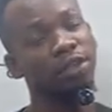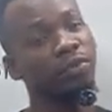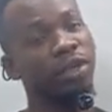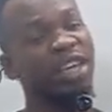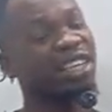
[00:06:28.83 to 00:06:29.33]

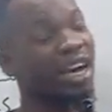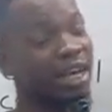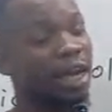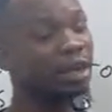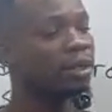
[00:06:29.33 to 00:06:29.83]
you will get
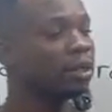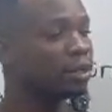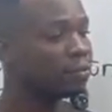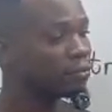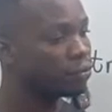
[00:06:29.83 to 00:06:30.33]
higher
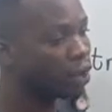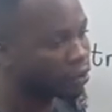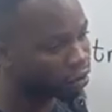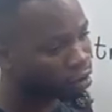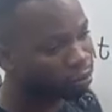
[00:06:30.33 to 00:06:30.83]
if you
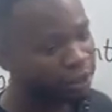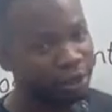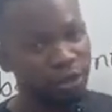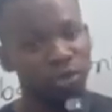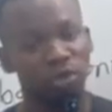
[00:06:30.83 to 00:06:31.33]
are
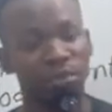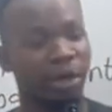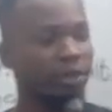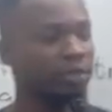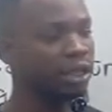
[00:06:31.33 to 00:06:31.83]
recommended also
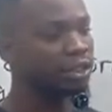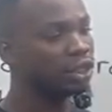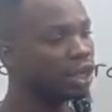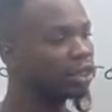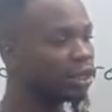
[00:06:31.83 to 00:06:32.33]
by those
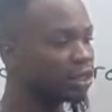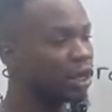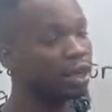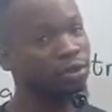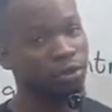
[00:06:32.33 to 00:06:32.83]
engineers. Yes,
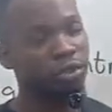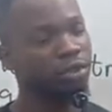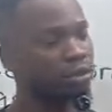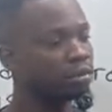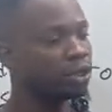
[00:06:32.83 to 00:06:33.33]
I can
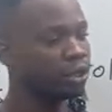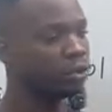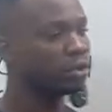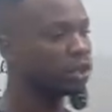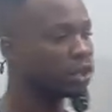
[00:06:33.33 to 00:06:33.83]
trust him, he
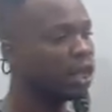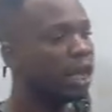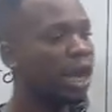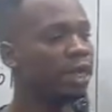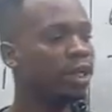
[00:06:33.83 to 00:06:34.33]
knows it.
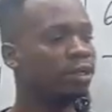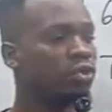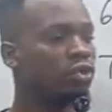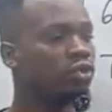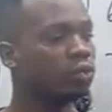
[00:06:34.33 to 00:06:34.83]
And
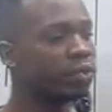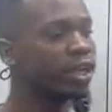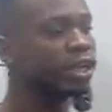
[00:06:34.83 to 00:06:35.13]
then those who